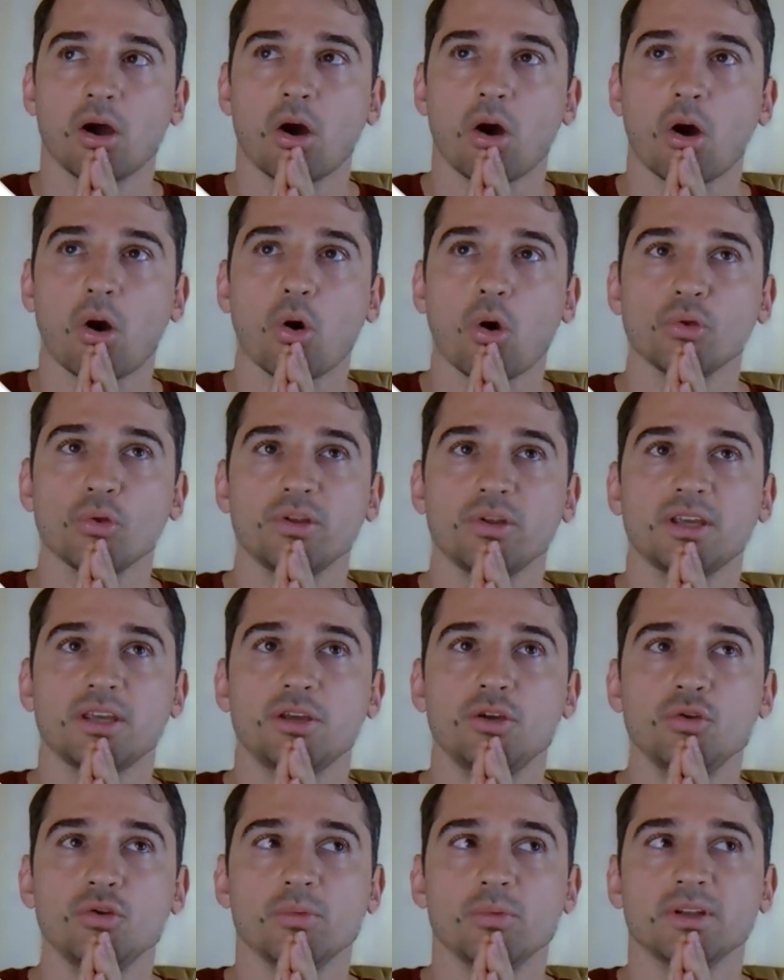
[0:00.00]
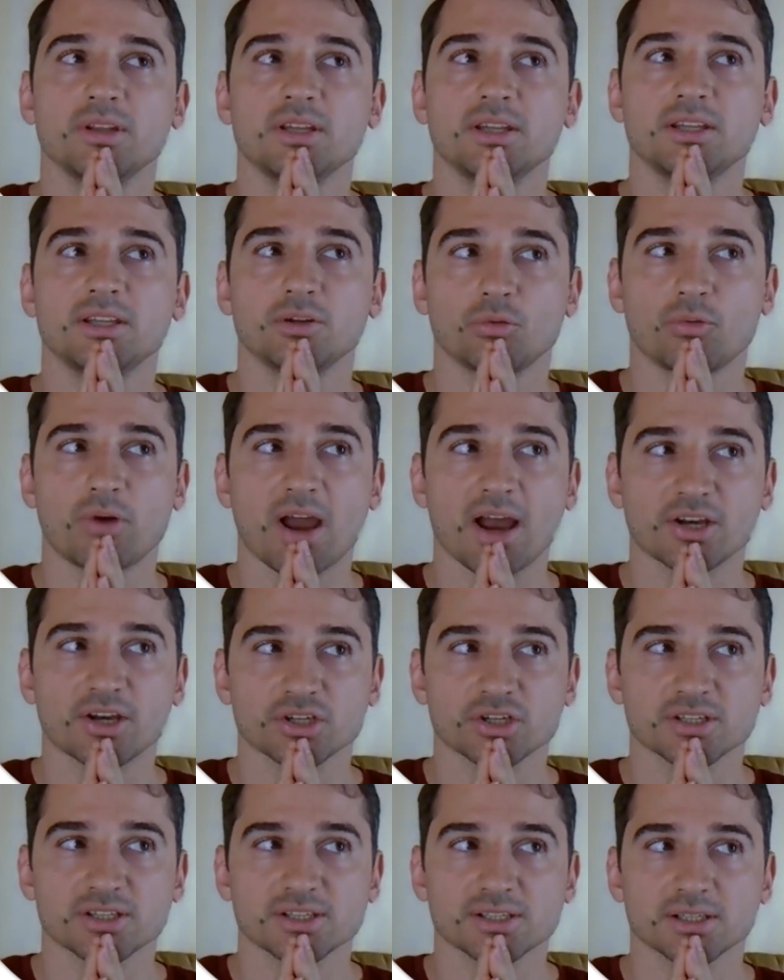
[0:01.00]
all the human
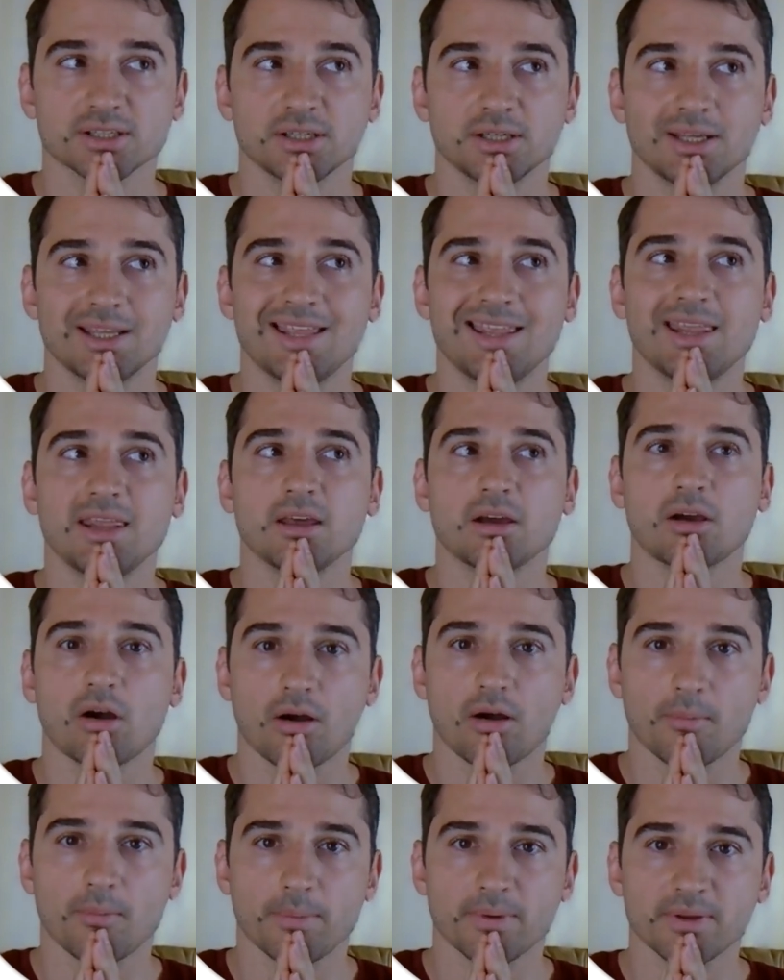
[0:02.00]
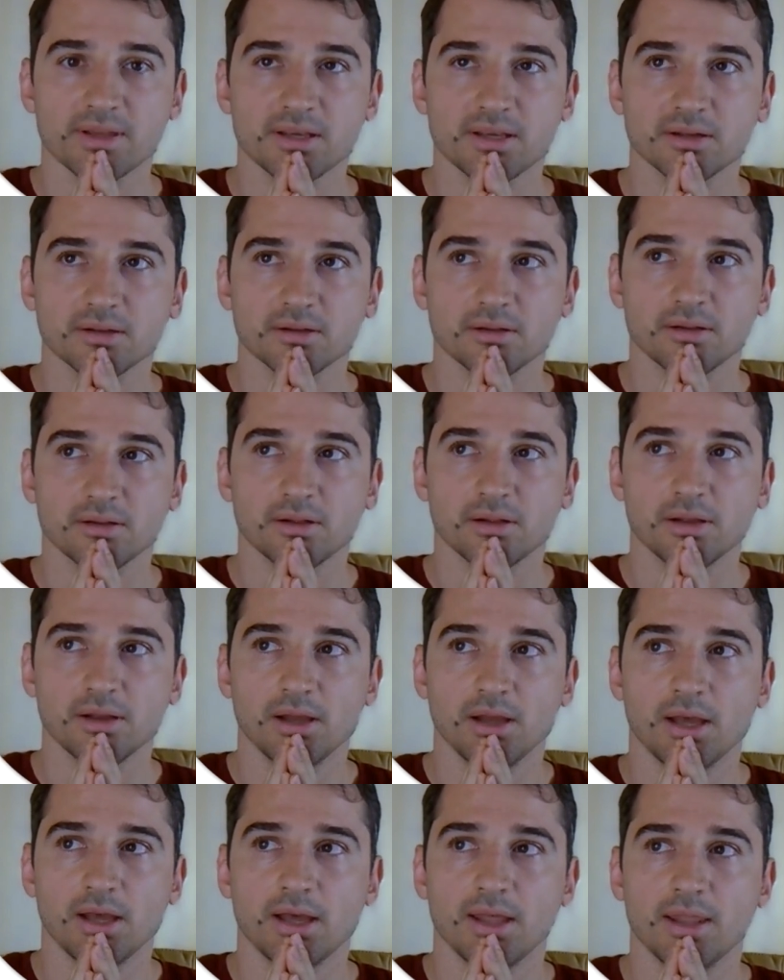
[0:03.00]
interactions in the company
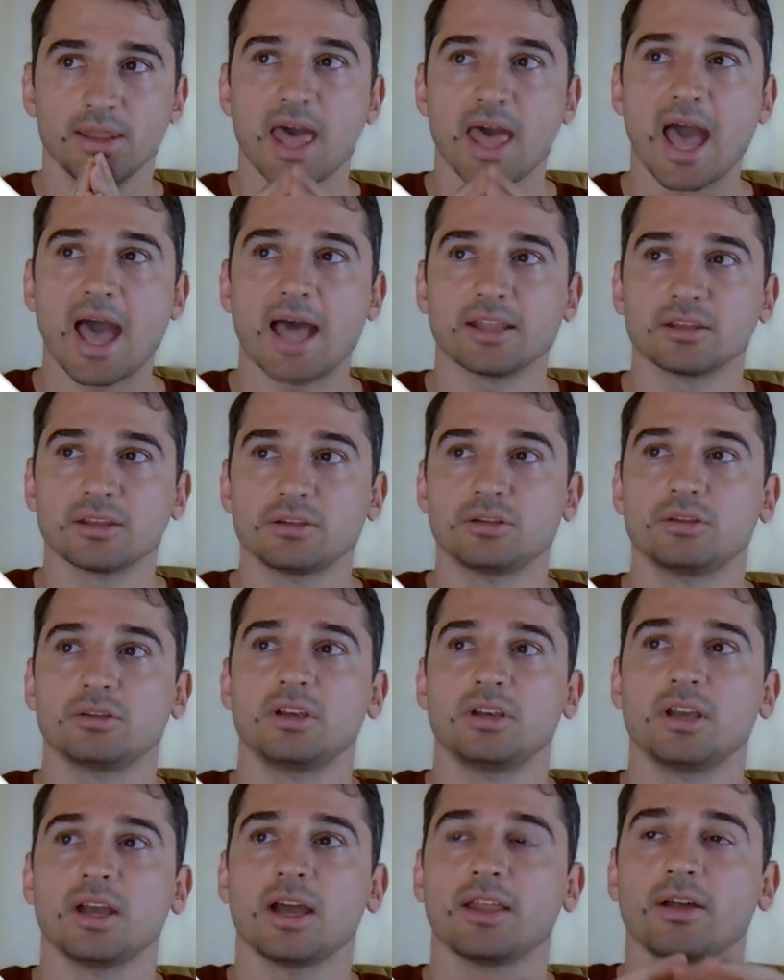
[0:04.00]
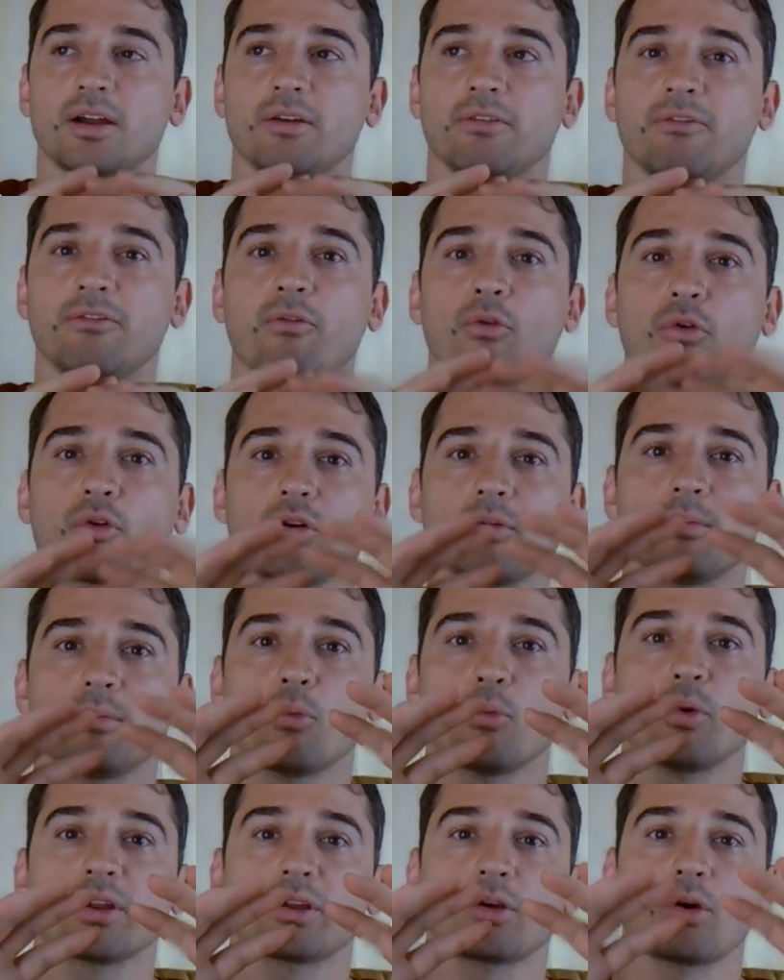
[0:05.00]
that together
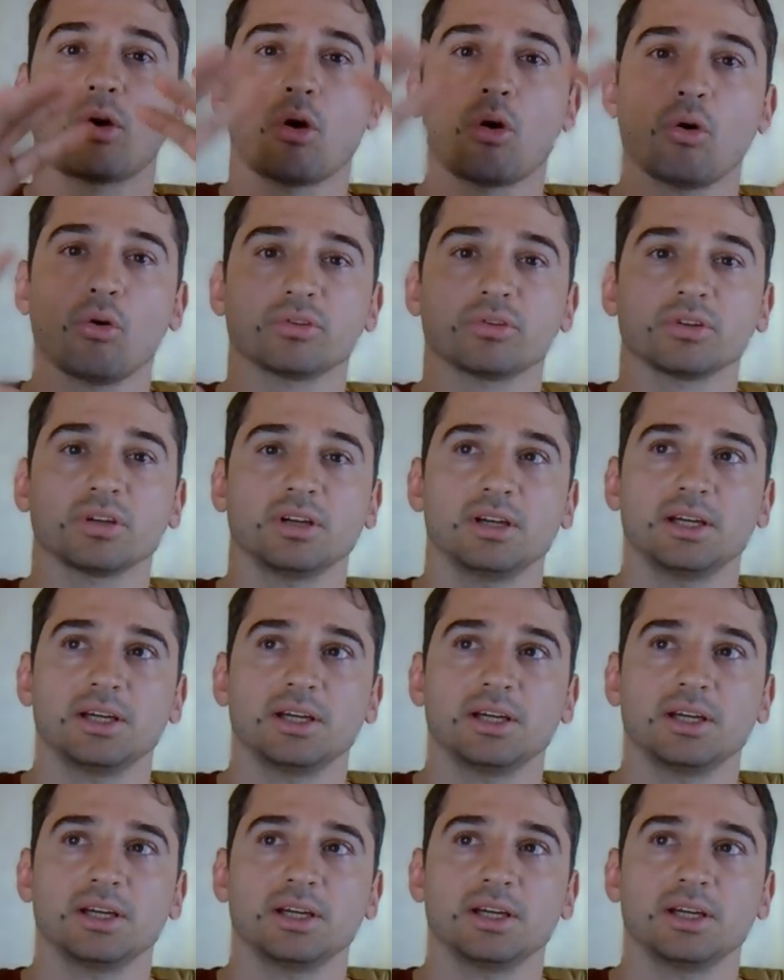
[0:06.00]
form what called